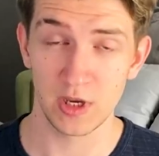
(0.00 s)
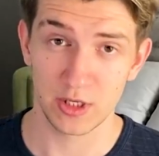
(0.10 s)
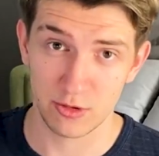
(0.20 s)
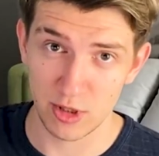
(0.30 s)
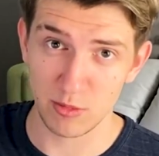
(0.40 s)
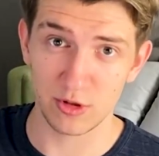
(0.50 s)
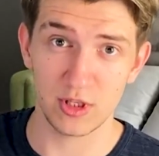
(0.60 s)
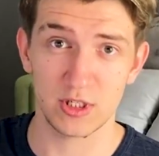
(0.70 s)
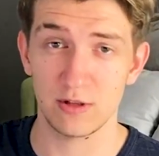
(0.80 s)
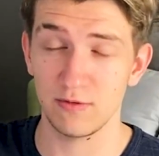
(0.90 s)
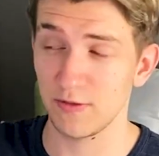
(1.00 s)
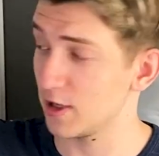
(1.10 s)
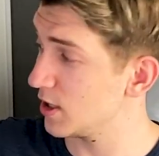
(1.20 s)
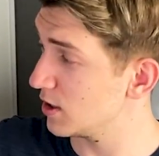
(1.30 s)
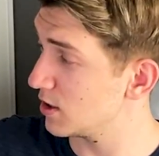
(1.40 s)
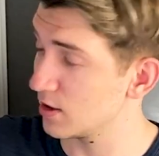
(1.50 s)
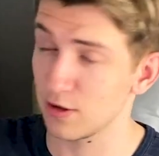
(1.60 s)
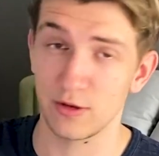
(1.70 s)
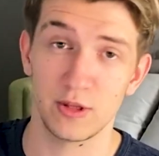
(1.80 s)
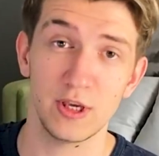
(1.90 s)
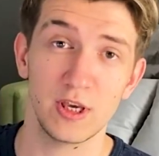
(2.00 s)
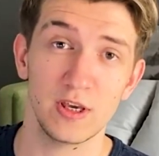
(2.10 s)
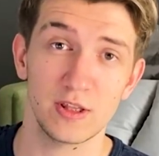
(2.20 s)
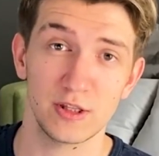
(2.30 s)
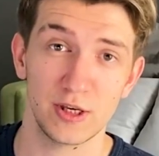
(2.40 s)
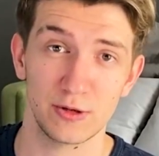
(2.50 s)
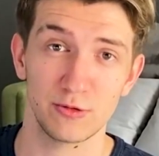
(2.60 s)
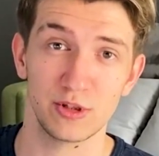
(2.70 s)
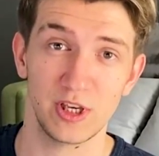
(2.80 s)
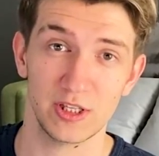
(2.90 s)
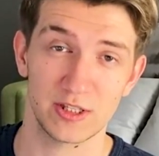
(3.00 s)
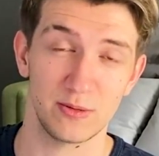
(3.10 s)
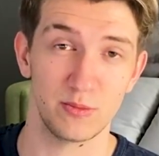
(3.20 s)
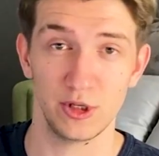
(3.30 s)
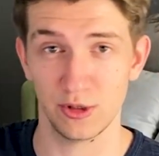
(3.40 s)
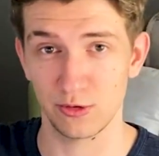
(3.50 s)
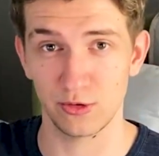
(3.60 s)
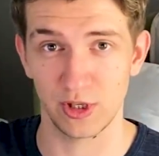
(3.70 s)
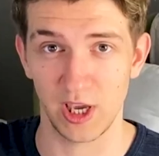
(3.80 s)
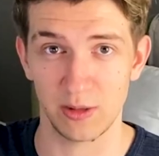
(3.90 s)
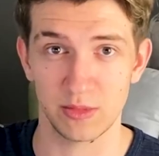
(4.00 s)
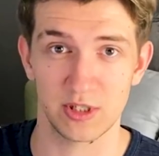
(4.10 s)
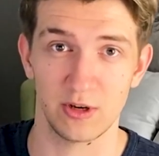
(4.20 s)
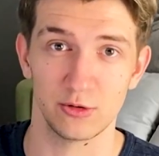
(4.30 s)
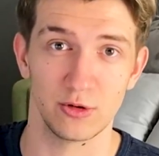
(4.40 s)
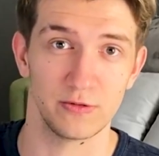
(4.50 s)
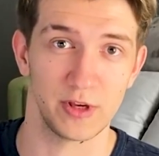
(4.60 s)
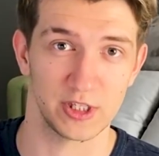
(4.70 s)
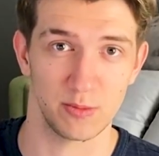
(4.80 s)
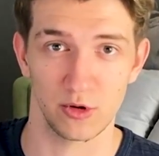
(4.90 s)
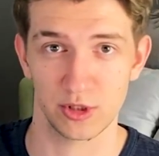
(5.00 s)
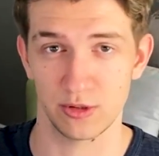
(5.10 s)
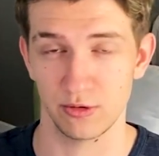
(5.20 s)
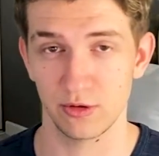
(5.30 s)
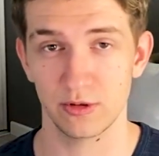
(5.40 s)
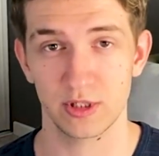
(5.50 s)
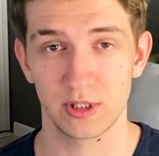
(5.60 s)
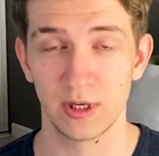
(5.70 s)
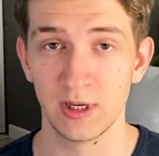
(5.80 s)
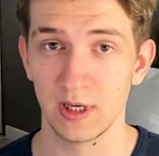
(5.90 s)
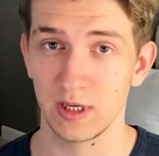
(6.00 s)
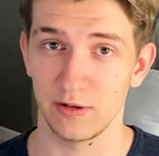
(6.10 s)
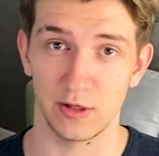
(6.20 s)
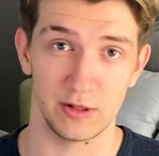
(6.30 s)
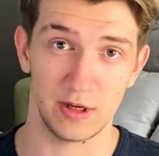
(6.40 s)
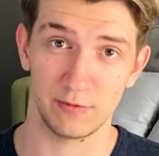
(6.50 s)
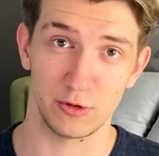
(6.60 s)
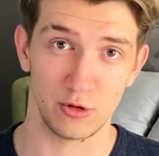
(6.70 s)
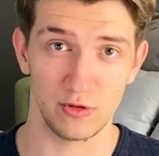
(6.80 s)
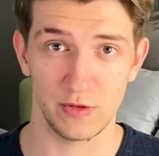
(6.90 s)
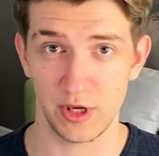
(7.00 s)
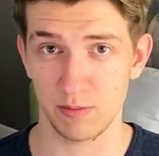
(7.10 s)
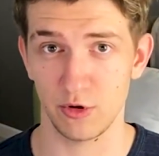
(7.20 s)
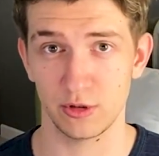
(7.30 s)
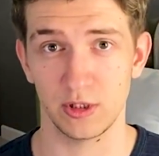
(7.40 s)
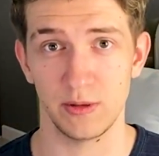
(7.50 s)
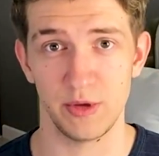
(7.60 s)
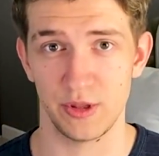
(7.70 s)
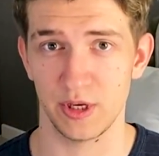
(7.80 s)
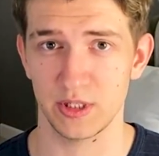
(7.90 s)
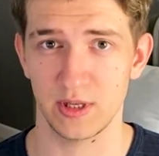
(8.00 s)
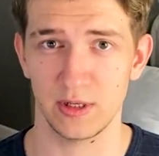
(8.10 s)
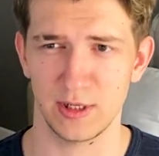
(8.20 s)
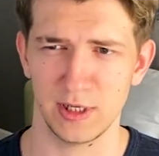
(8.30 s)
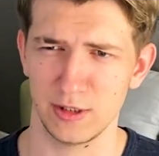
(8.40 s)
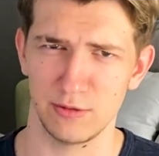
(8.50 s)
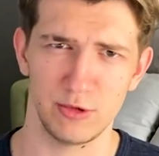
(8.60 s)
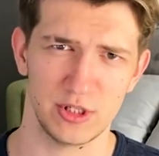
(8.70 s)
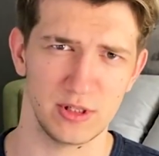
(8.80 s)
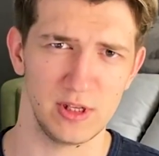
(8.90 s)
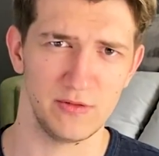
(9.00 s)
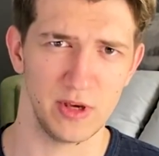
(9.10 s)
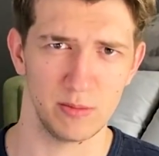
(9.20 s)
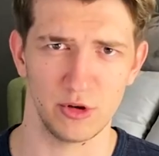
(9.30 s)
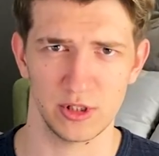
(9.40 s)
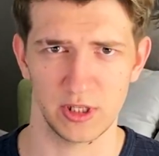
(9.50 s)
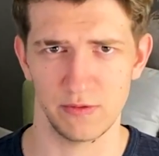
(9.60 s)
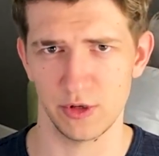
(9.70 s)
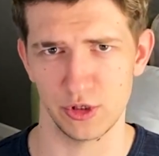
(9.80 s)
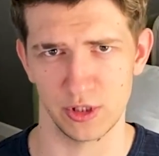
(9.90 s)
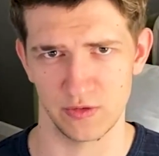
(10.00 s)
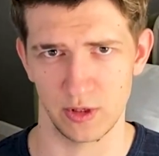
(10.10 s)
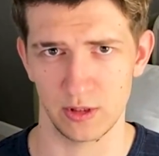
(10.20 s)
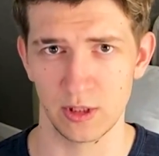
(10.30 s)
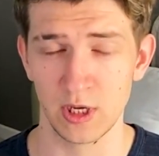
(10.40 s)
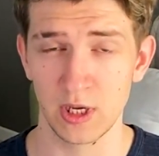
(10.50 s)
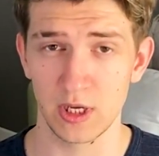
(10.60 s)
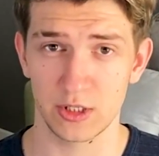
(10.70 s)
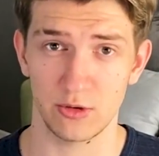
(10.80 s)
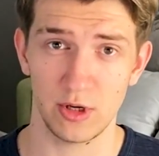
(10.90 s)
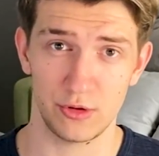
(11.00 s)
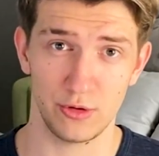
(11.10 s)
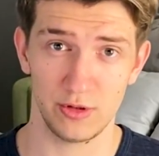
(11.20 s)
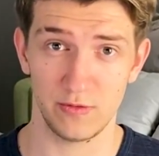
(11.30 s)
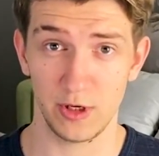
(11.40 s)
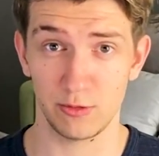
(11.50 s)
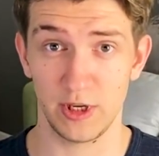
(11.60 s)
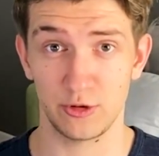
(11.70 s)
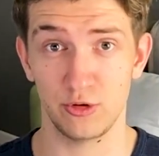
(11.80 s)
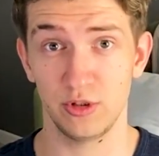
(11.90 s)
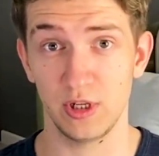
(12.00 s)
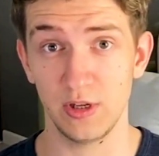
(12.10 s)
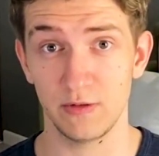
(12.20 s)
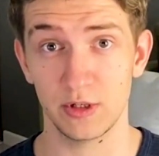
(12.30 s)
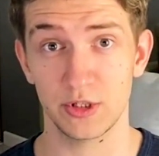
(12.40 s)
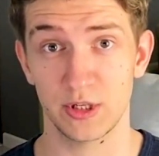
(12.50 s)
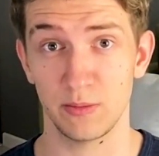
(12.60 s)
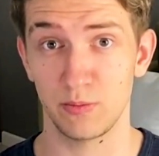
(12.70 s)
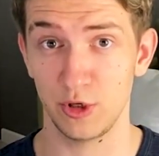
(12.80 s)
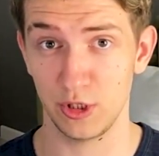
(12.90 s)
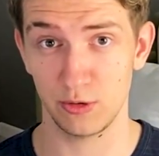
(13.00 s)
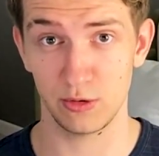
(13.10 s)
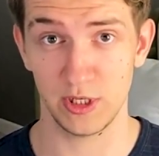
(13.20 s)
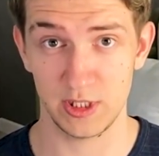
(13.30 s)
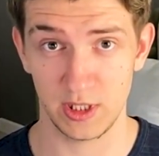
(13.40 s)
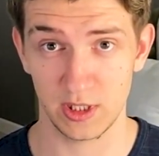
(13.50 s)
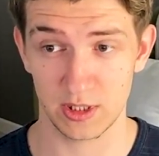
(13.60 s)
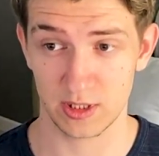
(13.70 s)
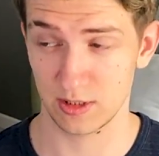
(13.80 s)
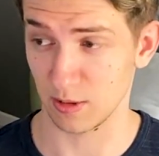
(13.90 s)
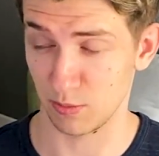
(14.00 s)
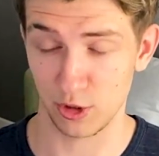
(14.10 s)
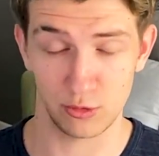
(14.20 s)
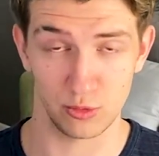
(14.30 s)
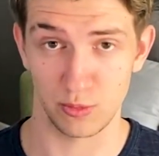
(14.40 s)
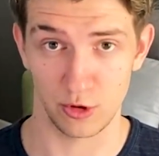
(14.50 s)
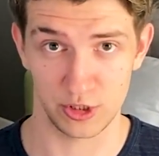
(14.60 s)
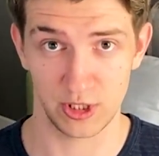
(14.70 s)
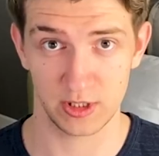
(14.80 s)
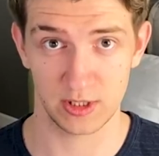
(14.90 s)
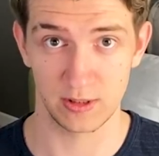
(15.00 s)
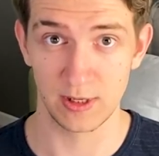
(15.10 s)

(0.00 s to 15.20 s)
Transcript: So I bought this lovely thing, thinking that I could get some pretty cool games out of Xbox Studios. After all, they bought Bethesda and recently they bought Activision as well, so I thought they could actually deliver some pretty cool ideas, some pretty cool projects